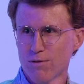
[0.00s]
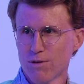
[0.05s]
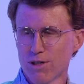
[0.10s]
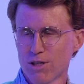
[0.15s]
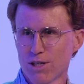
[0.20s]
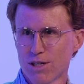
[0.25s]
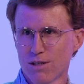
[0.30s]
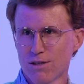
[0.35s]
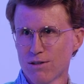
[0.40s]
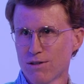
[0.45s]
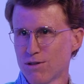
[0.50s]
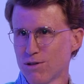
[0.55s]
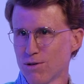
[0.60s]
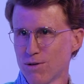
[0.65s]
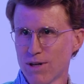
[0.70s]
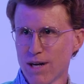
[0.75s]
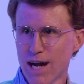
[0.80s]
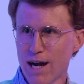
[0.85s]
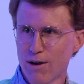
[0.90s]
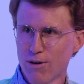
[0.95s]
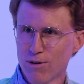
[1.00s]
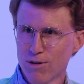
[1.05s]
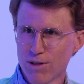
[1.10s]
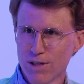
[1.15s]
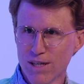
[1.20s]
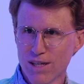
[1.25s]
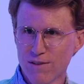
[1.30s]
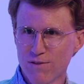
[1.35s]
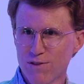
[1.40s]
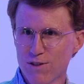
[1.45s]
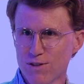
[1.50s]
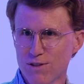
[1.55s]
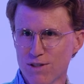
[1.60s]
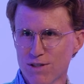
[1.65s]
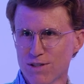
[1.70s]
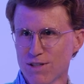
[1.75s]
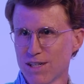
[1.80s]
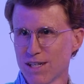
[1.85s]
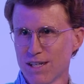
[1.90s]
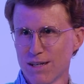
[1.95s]
where you can do it hourly if you
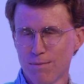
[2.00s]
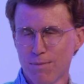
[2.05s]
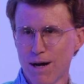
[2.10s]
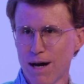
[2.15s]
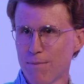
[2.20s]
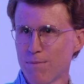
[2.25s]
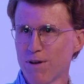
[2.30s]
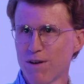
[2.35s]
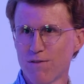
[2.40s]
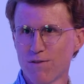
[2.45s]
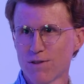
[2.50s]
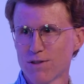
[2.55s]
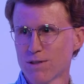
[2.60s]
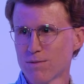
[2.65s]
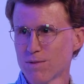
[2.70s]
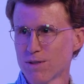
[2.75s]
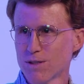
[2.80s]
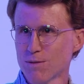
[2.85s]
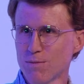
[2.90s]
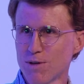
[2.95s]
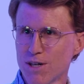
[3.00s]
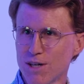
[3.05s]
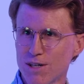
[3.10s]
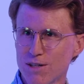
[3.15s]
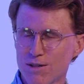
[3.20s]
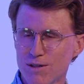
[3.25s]
just need to pop in for something small.